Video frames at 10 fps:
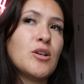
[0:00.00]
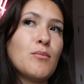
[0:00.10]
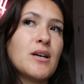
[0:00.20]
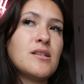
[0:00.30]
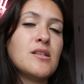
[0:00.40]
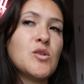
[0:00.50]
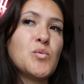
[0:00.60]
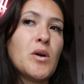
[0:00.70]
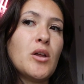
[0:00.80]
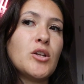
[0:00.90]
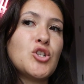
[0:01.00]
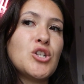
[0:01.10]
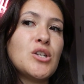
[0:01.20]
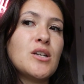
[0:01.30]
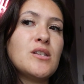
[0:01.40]
Maas does well is
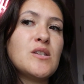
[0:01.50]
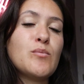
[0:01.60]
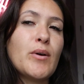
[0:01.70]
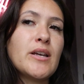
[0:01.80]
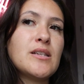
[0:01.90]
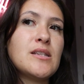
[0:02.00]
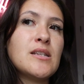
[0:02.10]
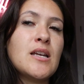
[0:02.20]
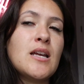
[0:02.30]
she does spice